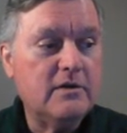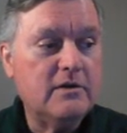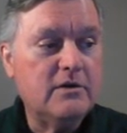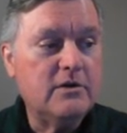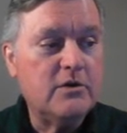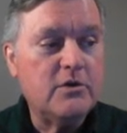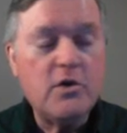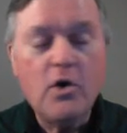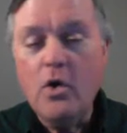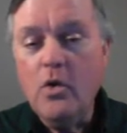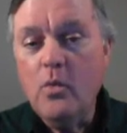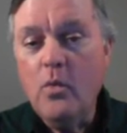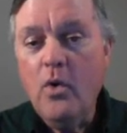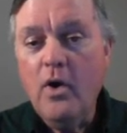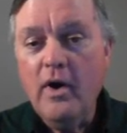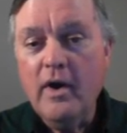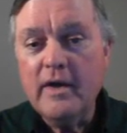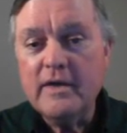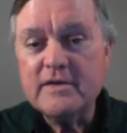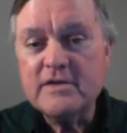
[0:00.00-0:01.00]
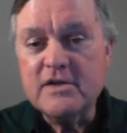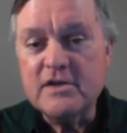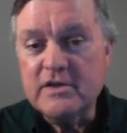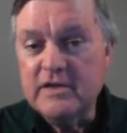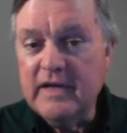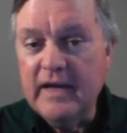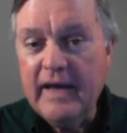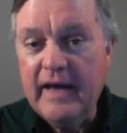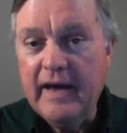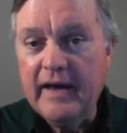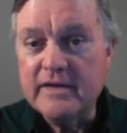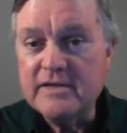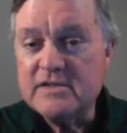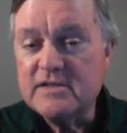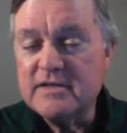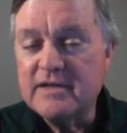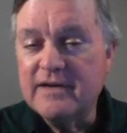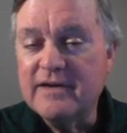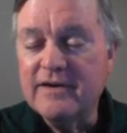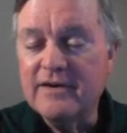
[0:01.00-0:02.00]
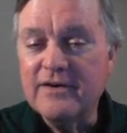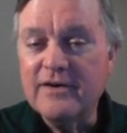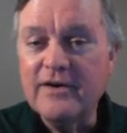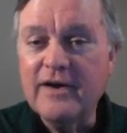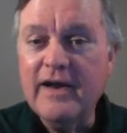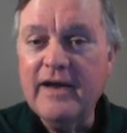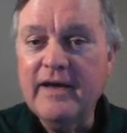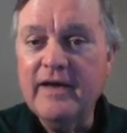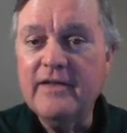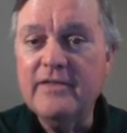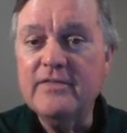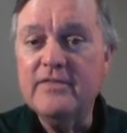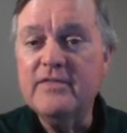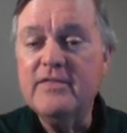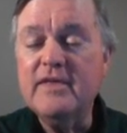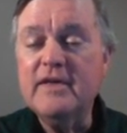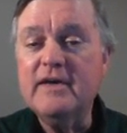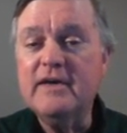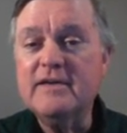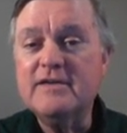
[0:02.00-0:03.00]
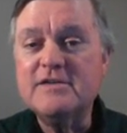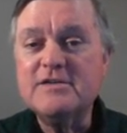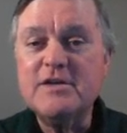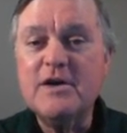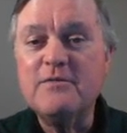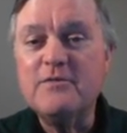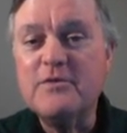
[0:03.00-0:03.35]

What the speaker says: you don't want to guess here and then